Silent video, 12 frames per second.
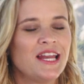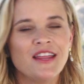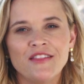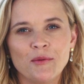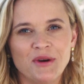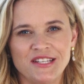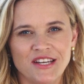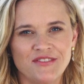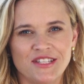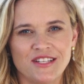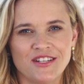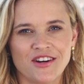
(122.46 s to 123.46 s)
anything by
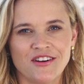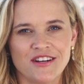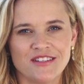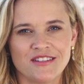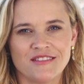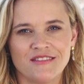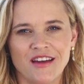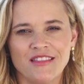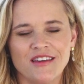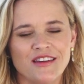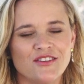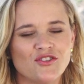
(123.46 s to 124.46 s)
David Sedaris. I
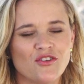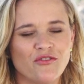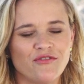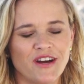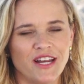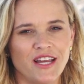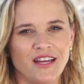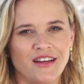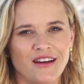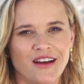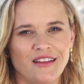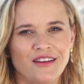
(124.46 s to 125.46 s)
think he's so
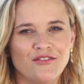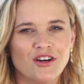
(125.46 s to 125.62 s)
funny. I love